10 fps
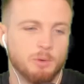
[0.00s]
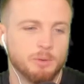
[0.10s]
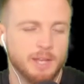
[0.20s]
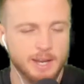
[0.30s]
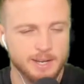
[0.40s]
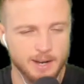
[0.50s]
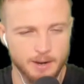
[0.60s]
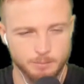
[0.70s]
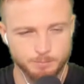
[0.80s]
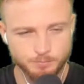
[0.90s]
with the
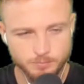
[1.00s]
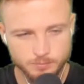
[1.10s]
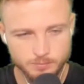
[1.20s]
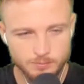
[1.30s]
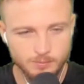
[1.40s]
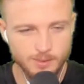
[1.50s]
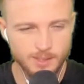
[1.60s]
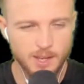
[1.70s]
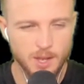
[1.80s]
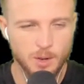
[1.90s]
89.
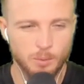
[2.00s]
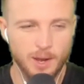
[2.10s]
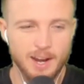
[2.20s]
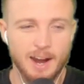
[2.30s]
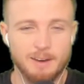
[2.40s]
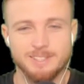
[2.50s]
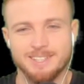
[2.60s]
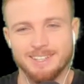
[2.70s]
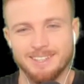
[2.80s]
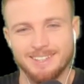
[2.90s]
White
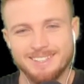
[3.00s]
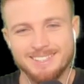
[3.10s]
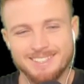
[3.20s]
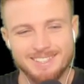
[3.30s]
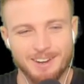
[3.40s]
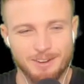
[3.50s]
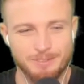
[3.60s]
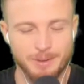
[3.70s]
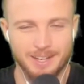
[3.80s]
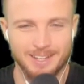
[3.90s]
Iverson. This is
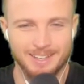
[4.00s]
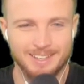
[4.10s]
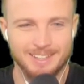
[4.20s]
tough, man.